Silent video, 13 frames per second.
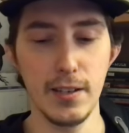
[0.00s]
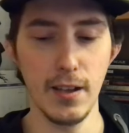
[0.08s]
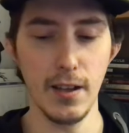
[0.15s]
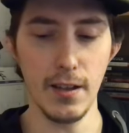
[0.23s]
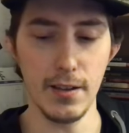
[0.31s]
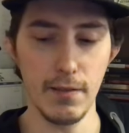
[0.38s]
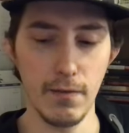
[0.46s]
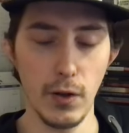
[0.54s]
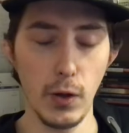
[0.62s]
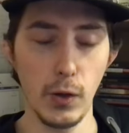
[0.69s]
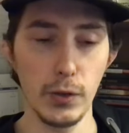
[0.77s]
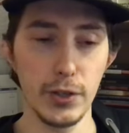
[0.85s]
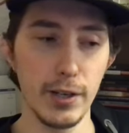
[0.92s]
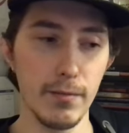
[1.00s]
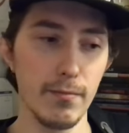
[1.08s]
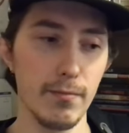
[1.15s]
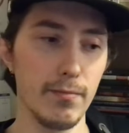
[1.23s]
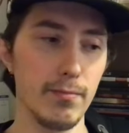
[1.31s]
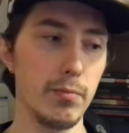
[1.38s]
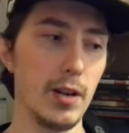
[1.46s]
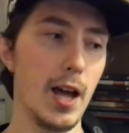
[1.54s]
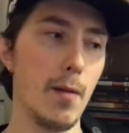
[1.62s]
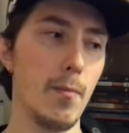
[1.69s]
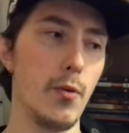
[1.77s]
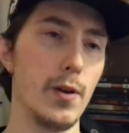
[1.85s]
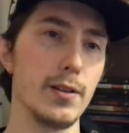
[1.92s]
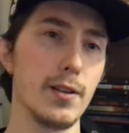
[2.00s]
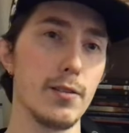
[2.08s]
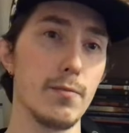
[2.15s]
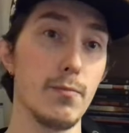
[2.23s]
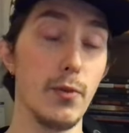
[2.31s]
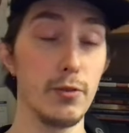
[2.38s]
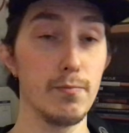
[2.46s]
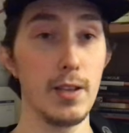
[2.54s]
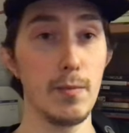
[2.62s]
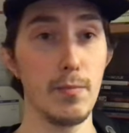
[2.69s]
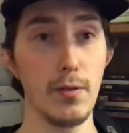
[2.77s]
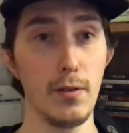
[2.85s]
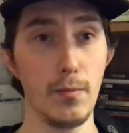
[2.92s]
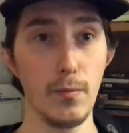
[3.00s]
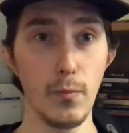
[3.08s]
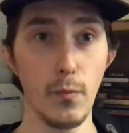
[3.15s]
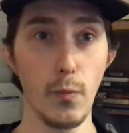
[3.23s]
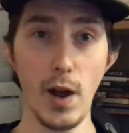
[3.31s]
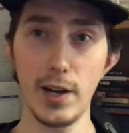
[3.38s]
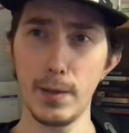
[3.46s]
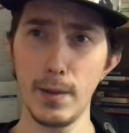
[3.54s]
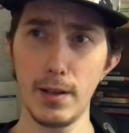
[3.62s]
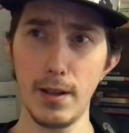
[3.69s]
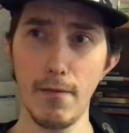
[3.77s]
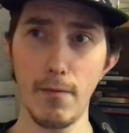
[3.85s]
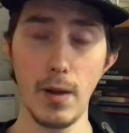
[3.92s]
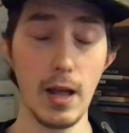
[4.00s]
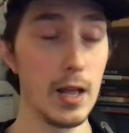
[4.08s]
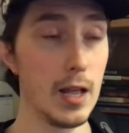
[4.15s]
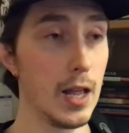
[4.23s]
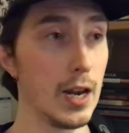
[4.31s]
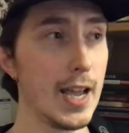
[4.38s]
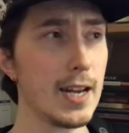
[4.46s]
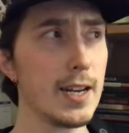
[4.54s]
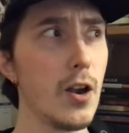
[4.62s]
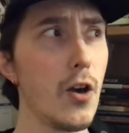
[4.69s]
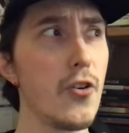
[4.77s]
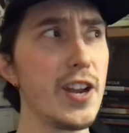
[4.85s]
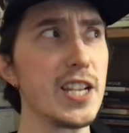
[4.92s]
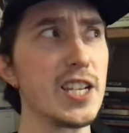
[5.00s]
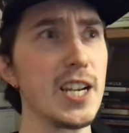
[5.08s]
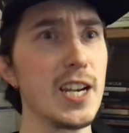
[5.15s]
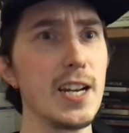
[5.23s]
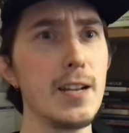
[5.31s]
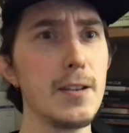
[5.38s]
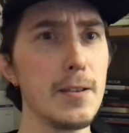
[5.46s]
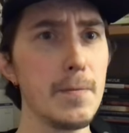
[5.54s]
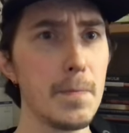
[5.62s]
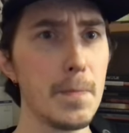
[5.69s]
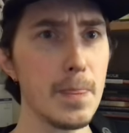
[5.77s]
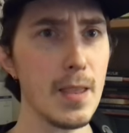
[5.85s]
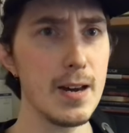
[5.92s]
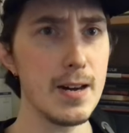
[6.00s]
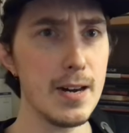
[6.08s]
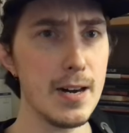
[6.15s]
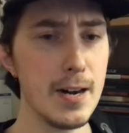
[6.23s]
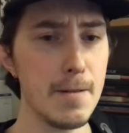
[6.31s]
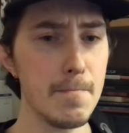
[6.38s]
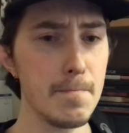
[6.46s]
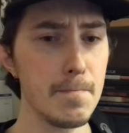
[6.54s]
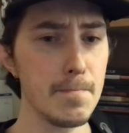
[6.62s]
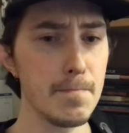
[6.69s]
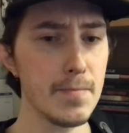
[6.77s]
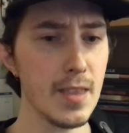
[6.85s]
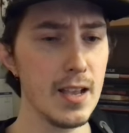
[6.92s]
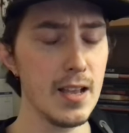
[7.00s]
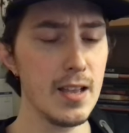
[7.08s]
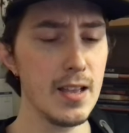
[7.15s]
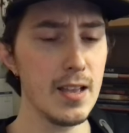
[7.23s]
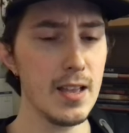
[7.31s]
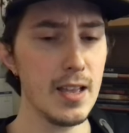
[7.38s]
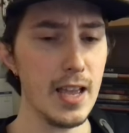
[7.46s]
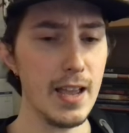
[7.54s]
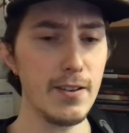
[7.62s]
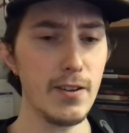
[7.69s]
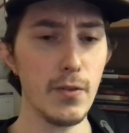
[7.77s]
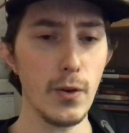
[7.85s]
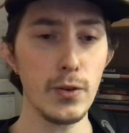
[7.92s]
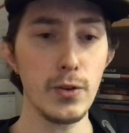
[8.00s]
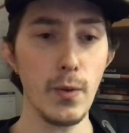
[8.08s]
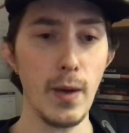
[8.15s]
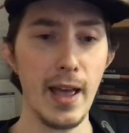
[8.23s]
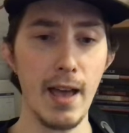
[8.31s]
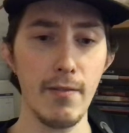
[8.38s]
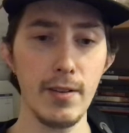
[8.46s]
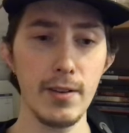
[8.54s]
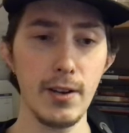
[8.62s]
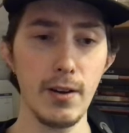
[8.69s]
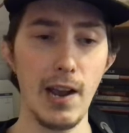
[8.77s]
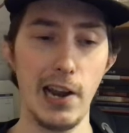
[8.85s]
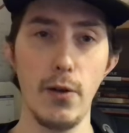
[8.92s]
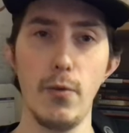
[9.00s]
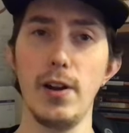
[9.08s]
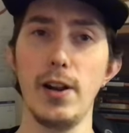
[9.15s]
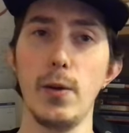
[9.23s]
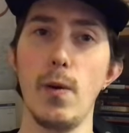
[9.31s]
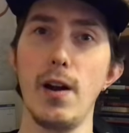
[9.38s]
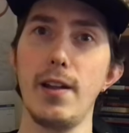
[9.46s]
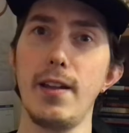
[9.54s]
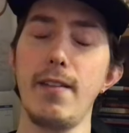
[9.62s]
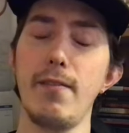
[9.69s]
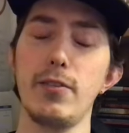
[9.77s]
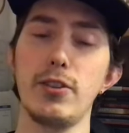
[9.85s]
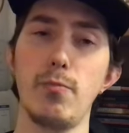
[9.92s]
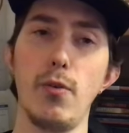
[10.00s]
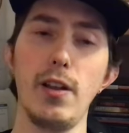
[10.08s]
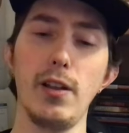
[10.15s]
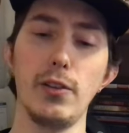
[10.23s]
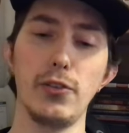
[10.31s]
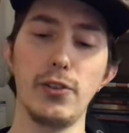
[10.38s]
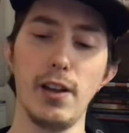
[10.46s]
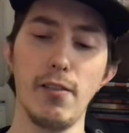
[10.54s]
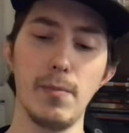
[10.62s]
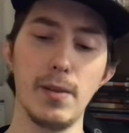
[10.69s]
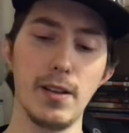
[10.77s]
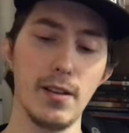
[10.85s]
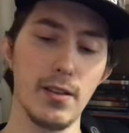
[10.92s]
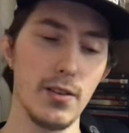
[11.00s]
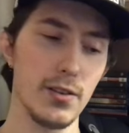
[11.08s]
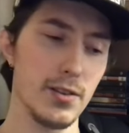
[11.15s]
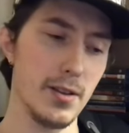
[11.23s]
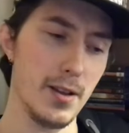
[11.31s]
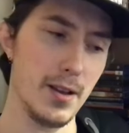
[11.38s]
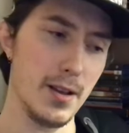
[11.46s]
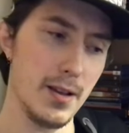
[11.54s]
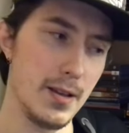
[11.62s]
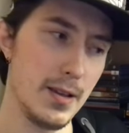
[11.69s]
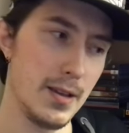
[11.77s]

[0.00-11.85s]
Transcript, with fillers: uh, divulge in plot points because most people watching this have likely already seen it. Um, and to those who haven't, you know, I don't really want to even spoil stuff because, uh,